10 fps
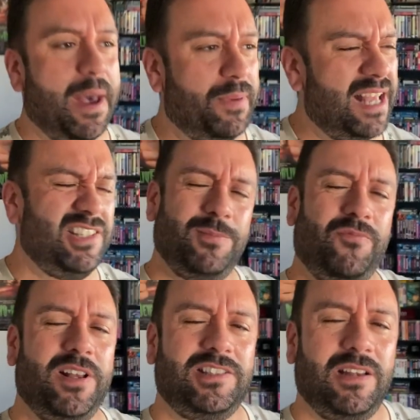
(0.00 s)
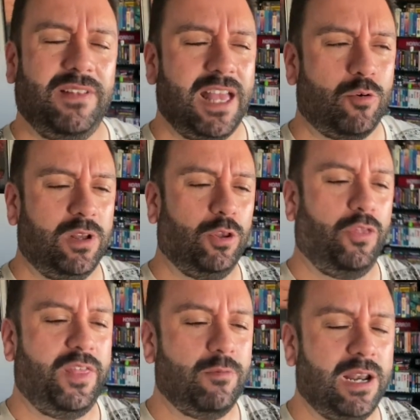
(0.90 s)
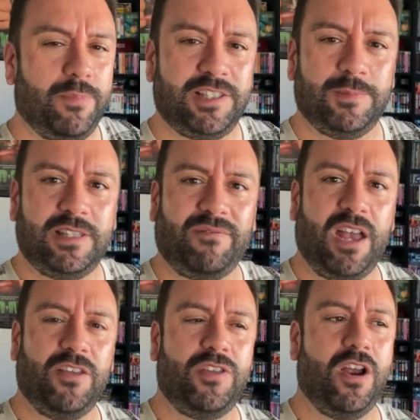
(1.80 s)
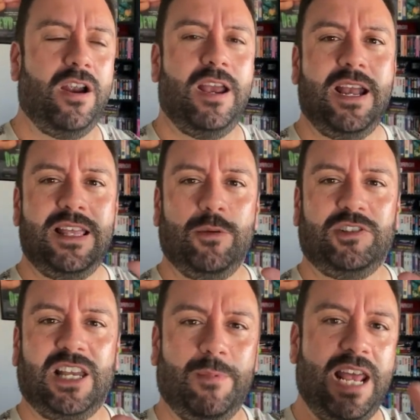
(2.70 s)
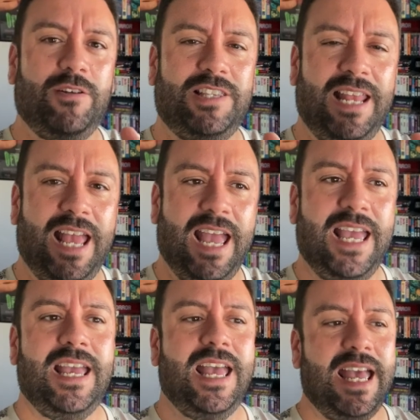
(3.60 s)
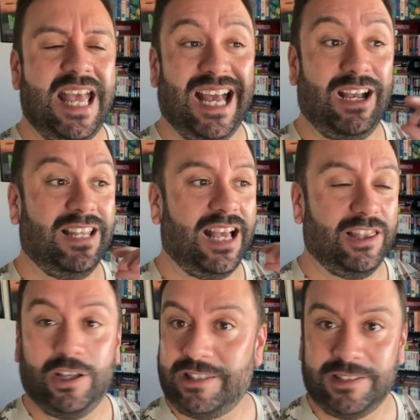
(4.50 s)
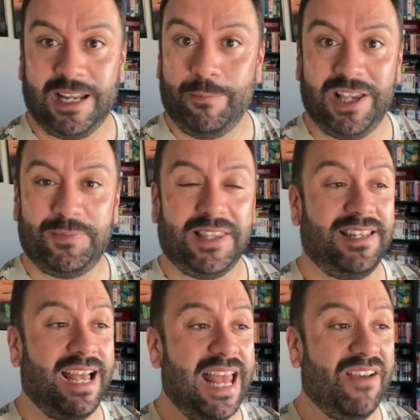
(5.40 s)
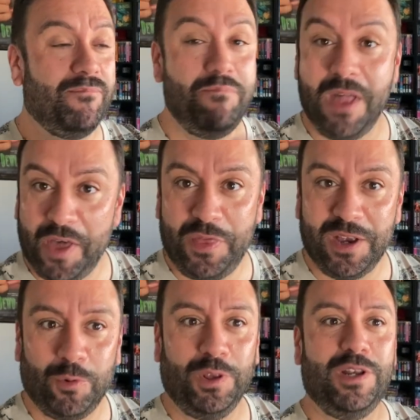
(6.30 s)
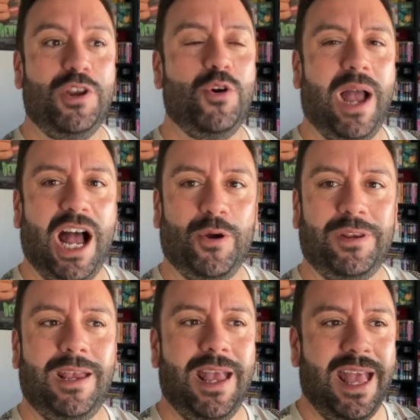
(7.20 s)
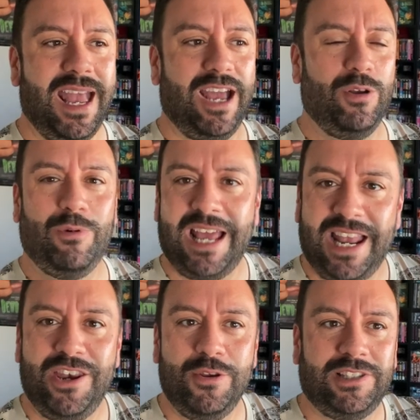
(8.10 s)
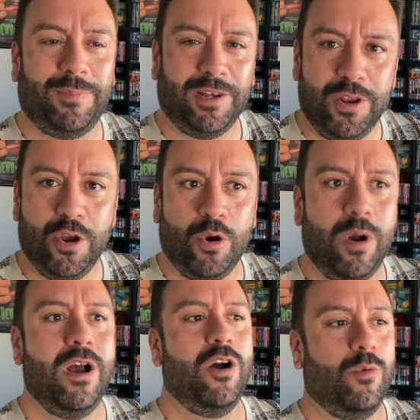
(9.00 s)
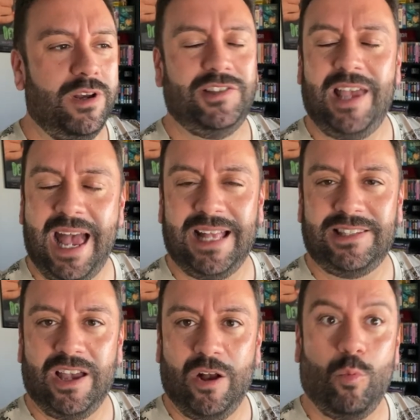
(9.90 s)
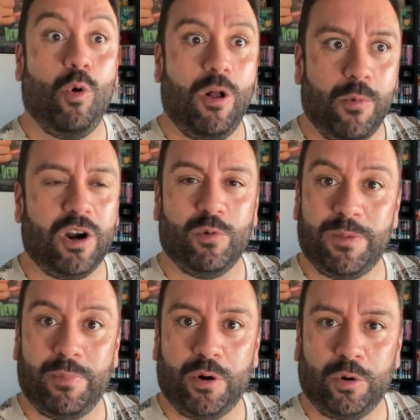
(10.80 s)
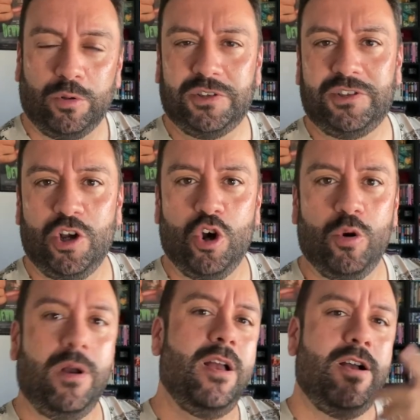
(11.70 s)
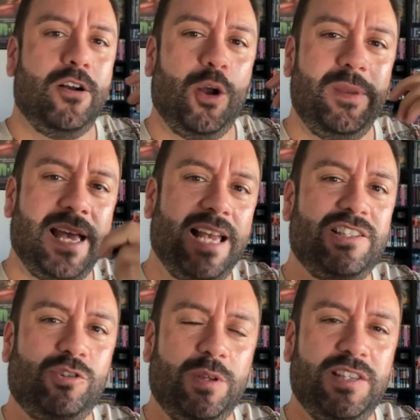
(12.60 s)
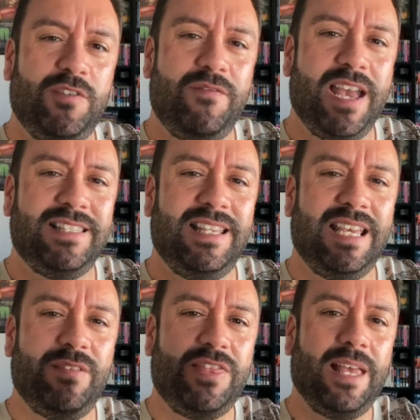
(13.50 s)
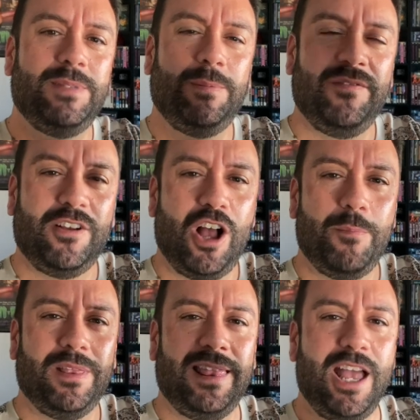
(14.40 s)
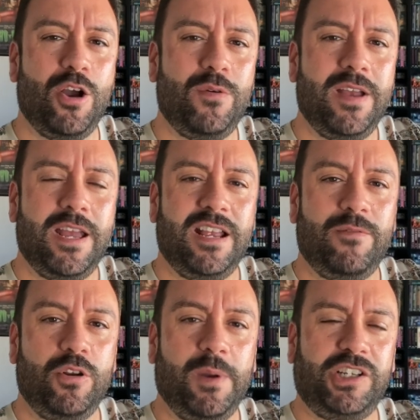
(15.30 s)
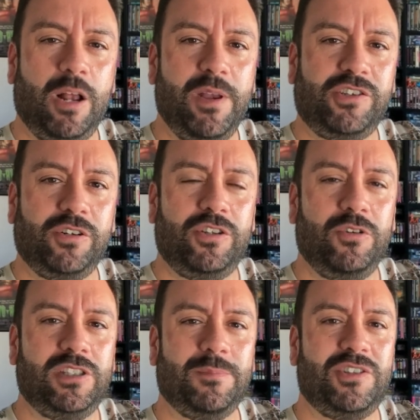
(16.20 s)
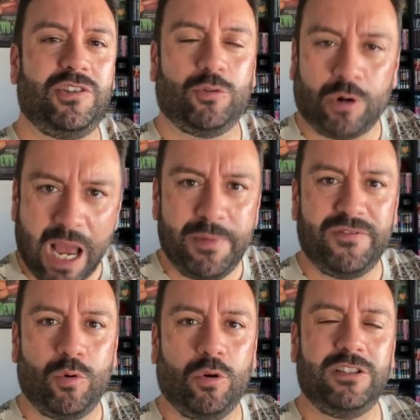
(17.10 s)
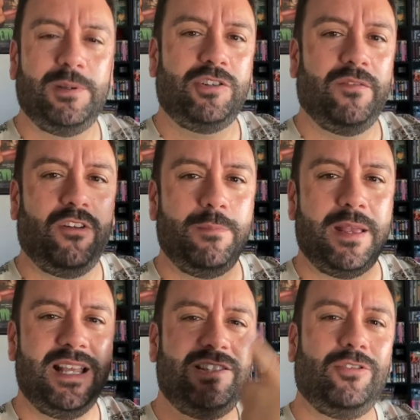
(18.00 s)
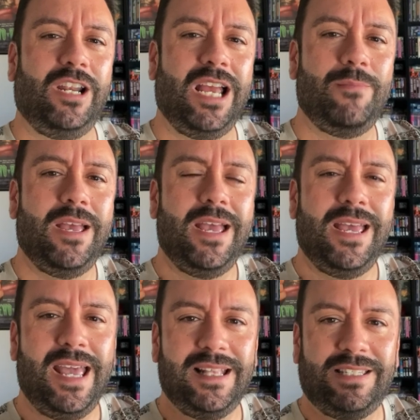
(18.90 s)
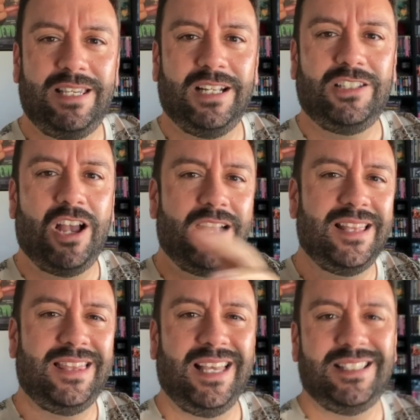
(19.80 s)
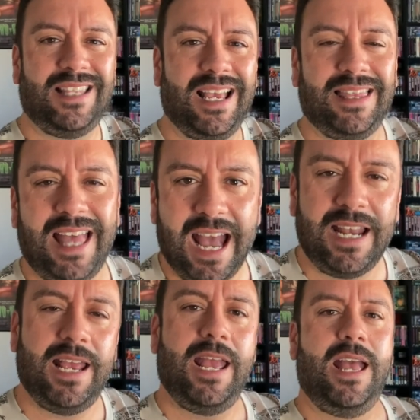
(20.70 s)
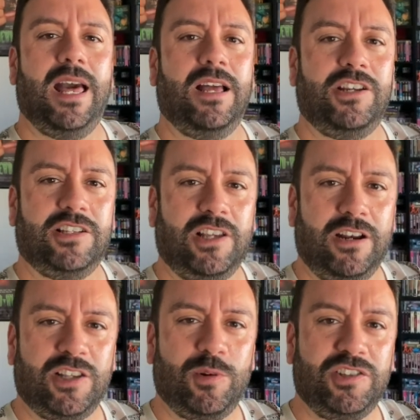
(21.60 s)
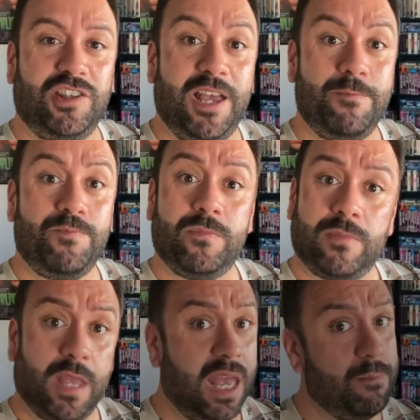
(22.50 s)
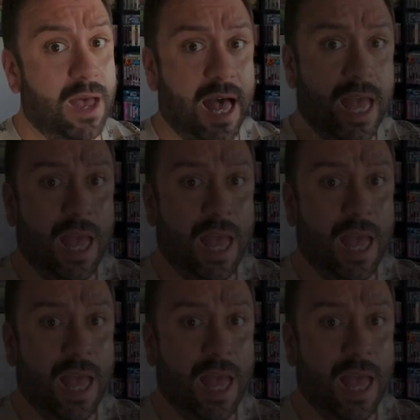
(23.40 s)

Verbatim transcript: But yeah, just some fun stuff like that. Quick little thing when I put some stuff out there that was coming out today, and I looked this up. Best Buy did not have nothing really new out, and only one had new something new was at uh, Walmart with Pearl. So hope you guys enjoyed this video. If you guys did, give it a thumbs up, leave a comment below. If you're new to my channel, make sure to subscribe, of course. Make sure to follow me on Instagram and TikTok and things like that. And I'll catch you guys later next one. I'll see you then, and bye.